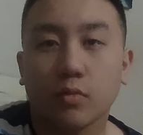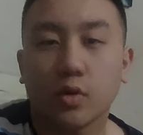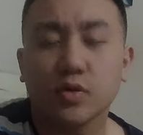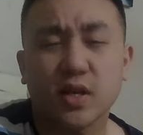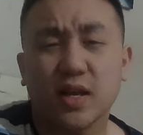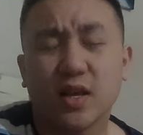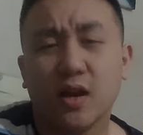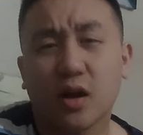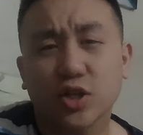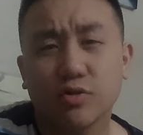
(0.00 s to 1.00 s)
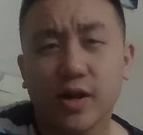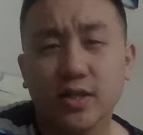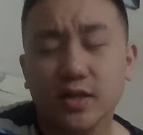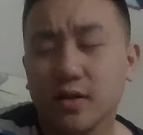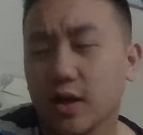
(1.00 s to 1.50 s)
Was it
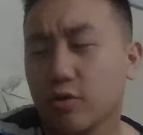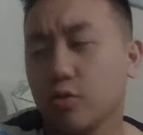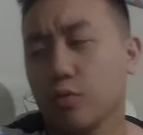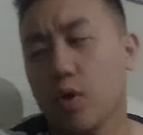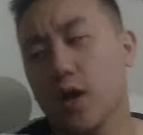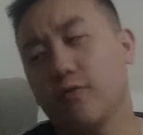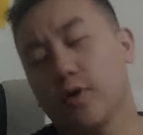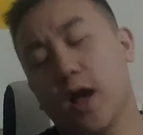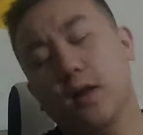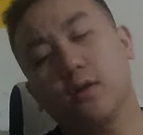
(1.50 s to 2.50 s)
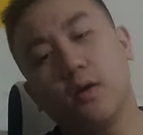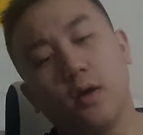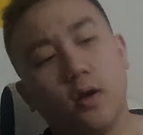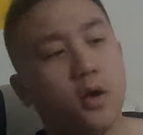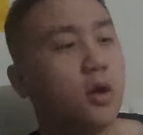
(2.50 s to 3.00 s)
inoculated? I don't know the word for that,
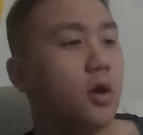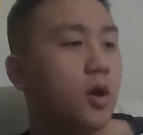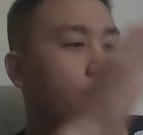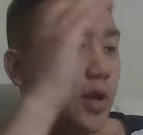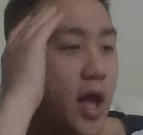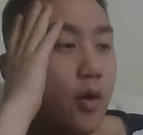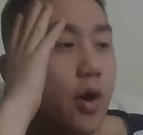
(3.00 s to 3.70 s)
but I